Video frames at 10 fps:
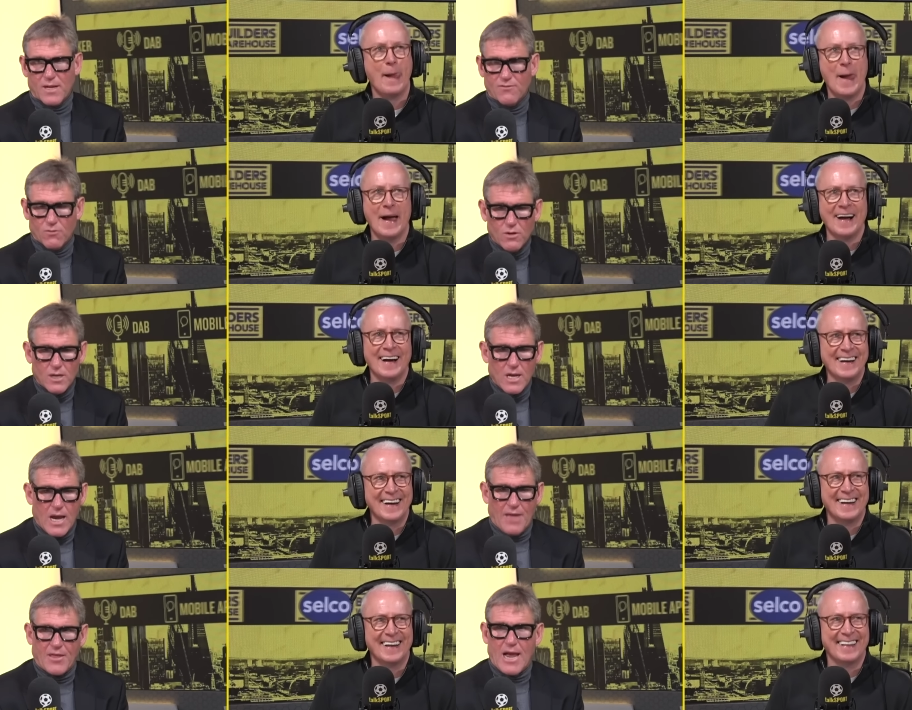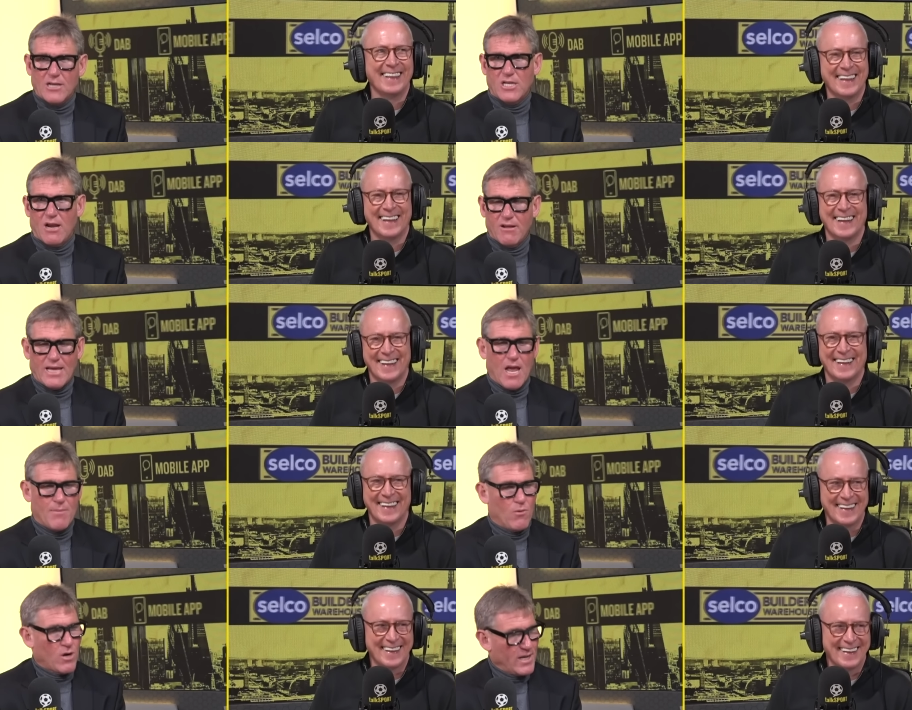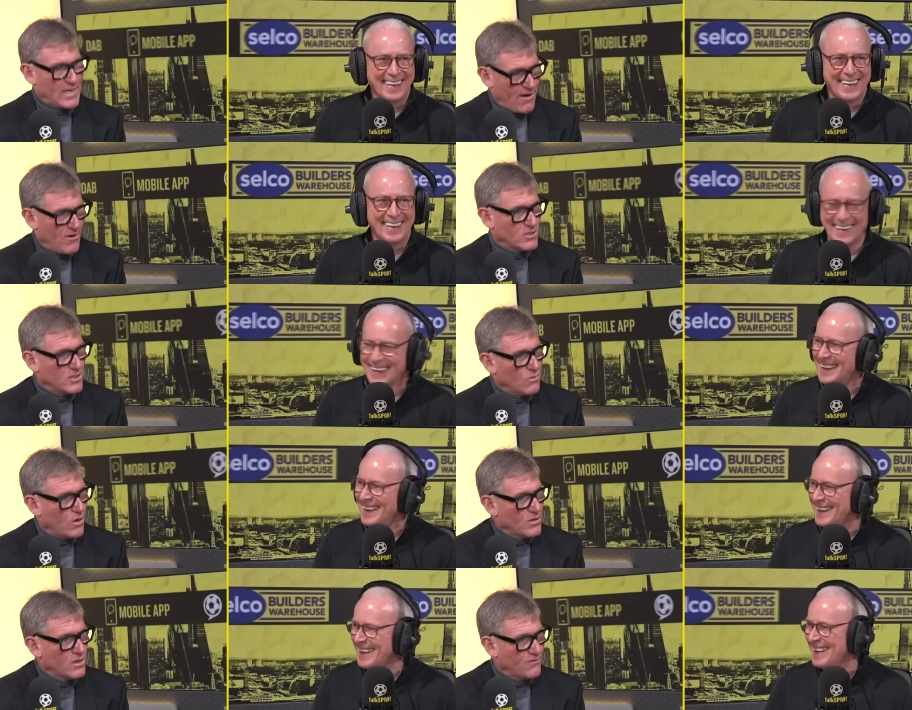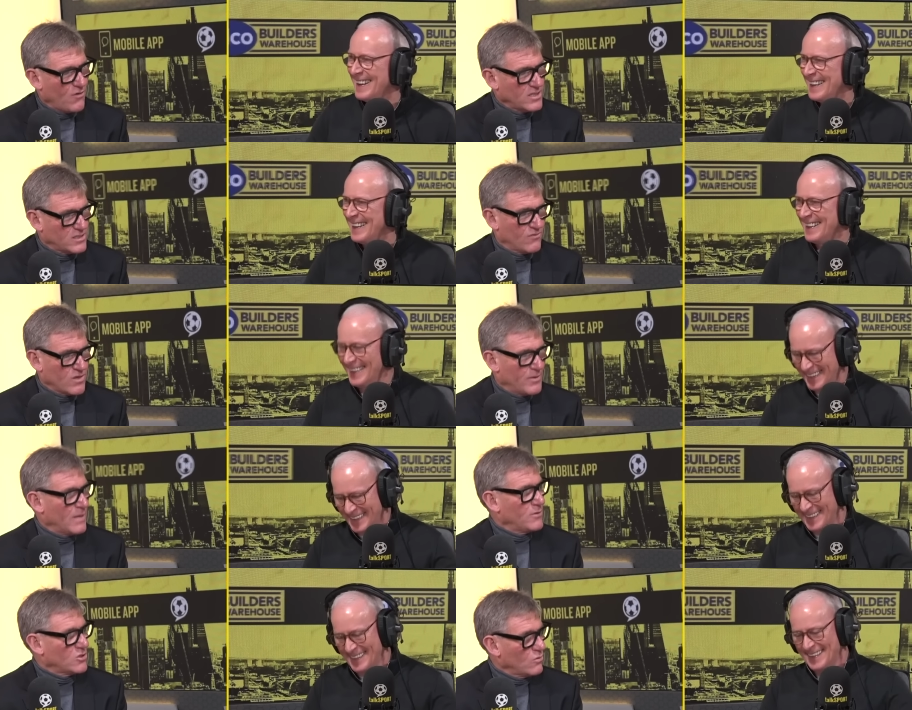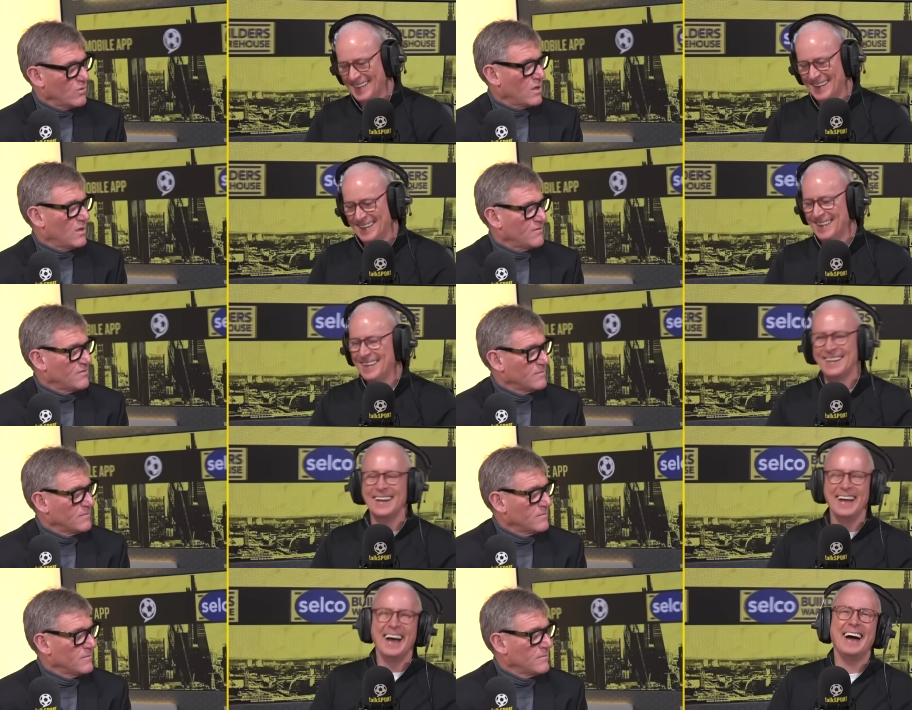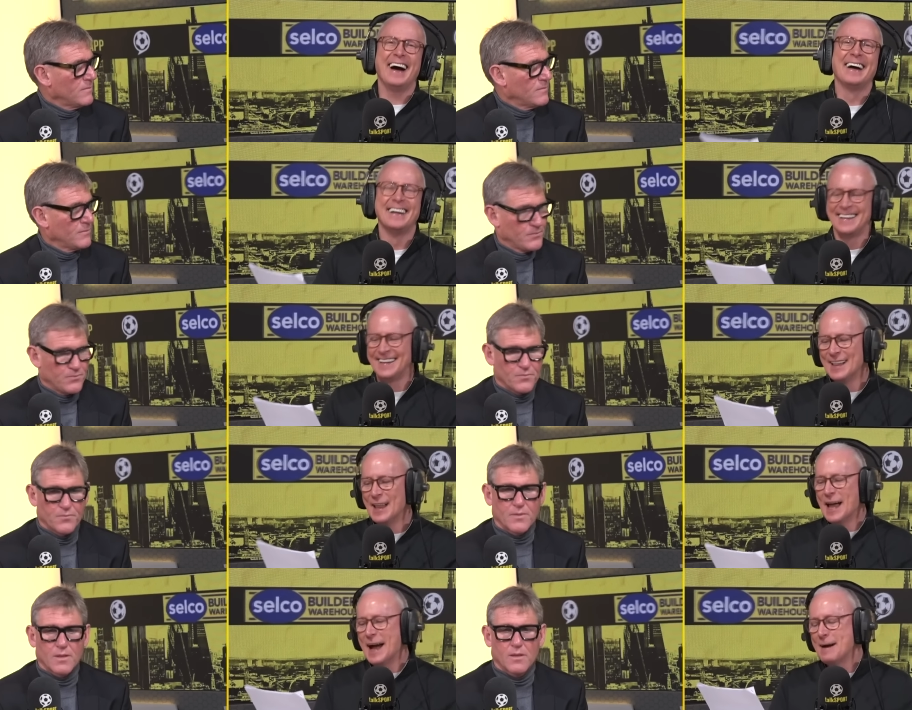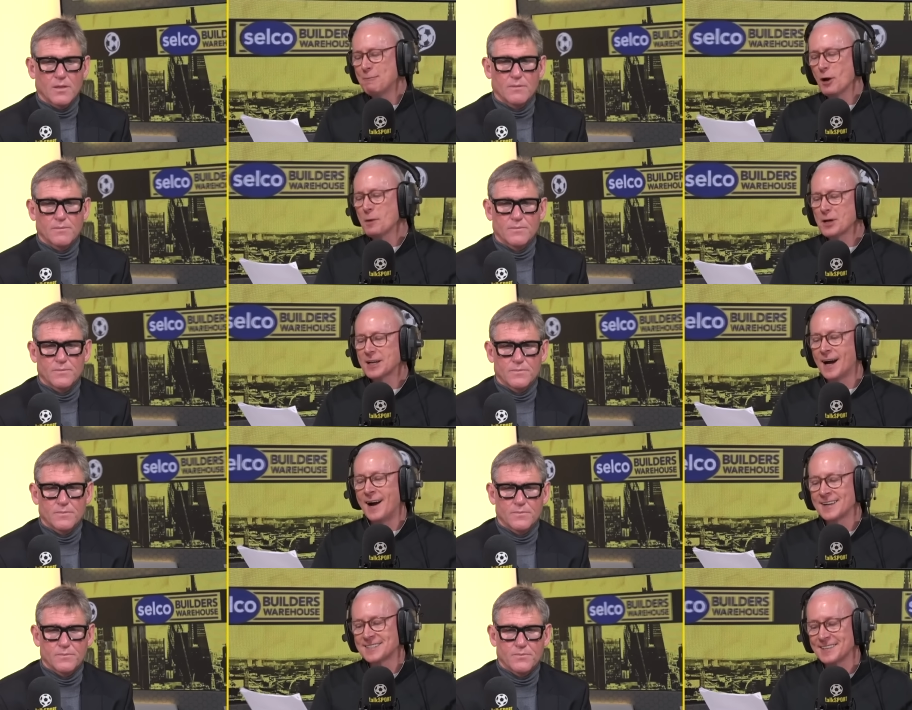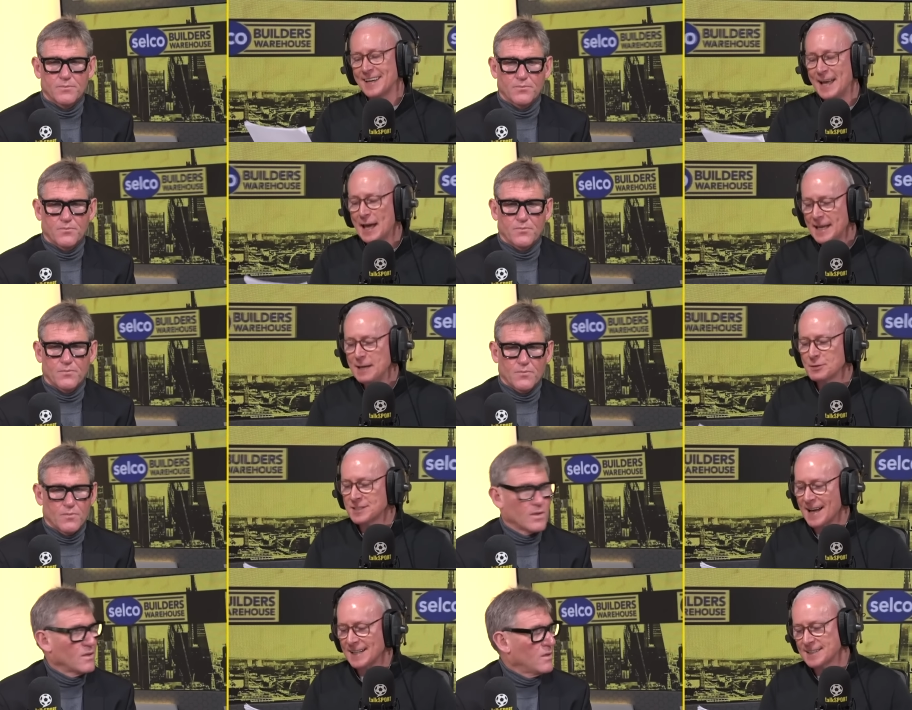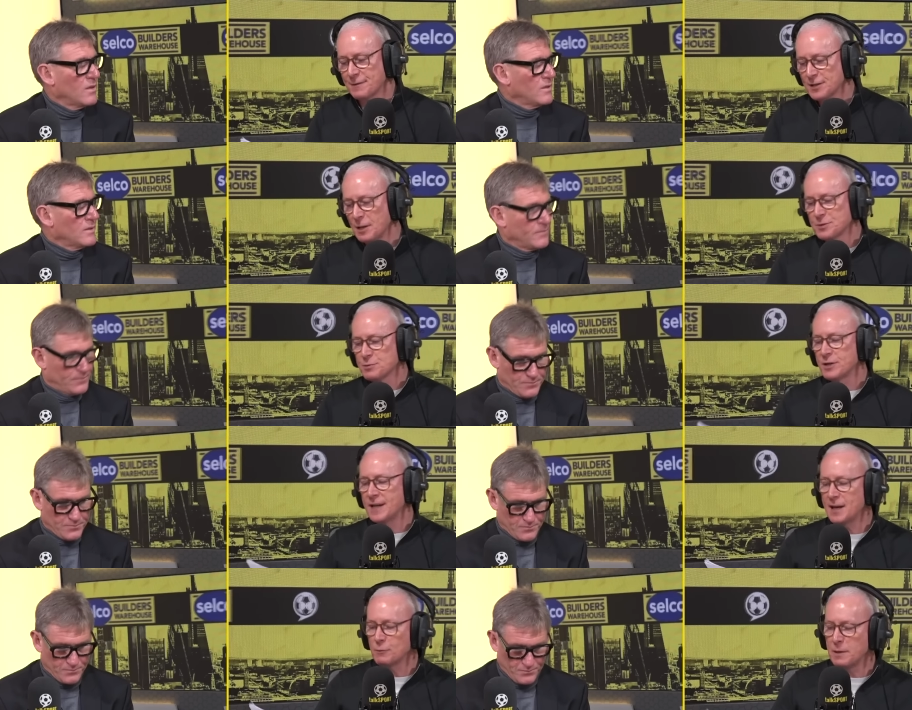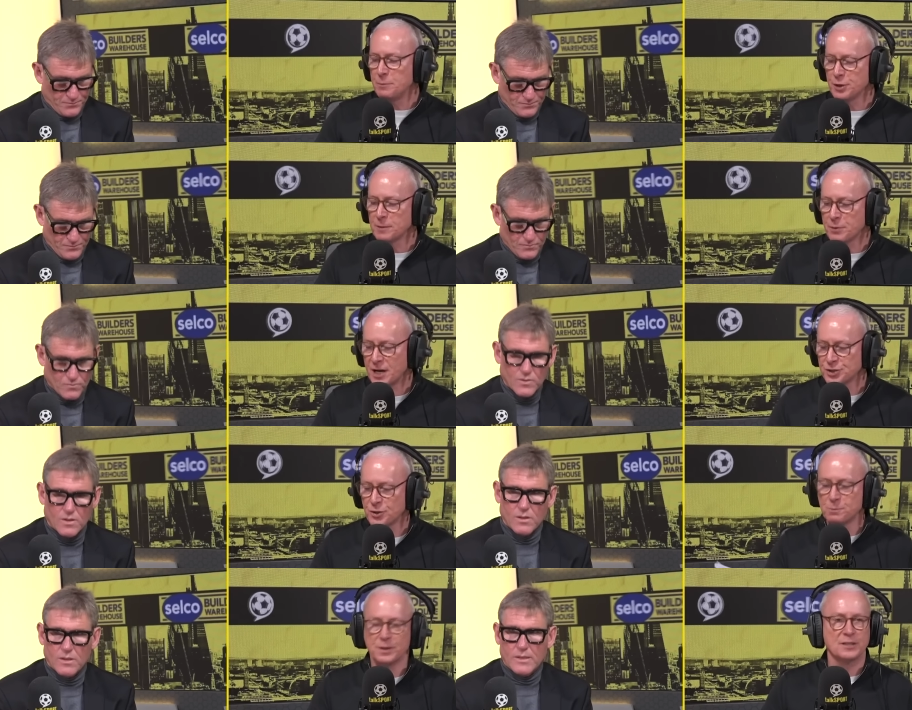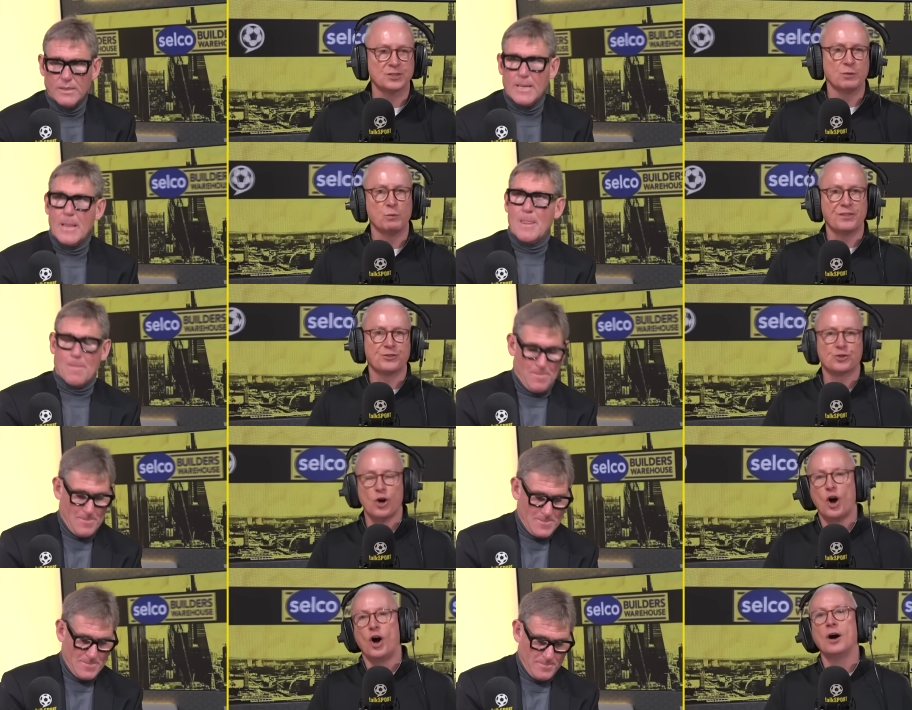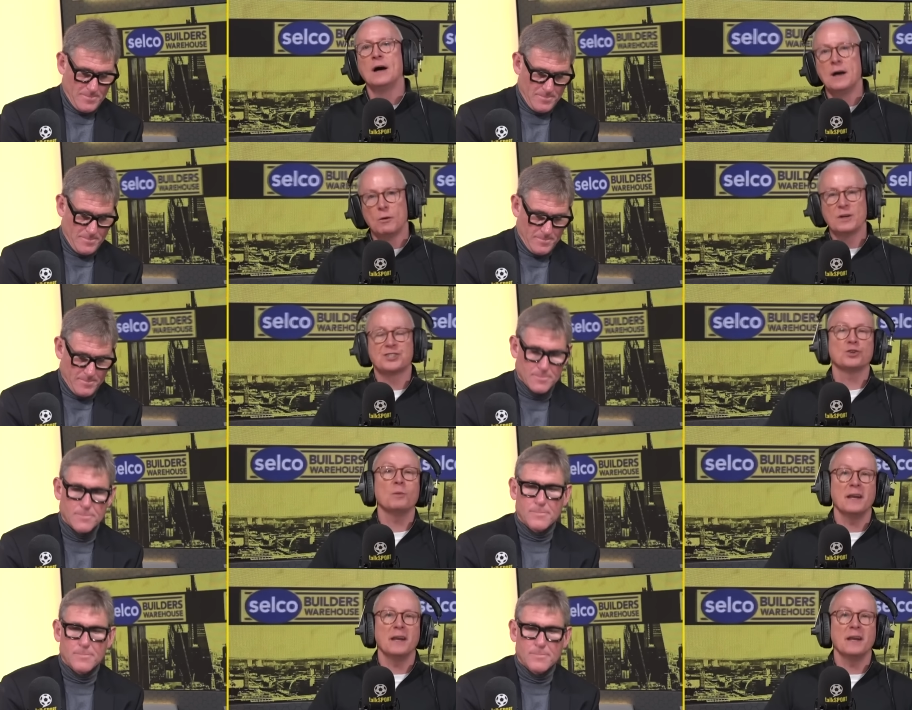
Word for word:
Speaker 1: play for, and they actually only care about what kind of character you are, you're going to find yourself coming up short in life.
Speaker 2: uh, what about Carsley? He was asked if clubs were in any way putting pressure on players to withdraw. With so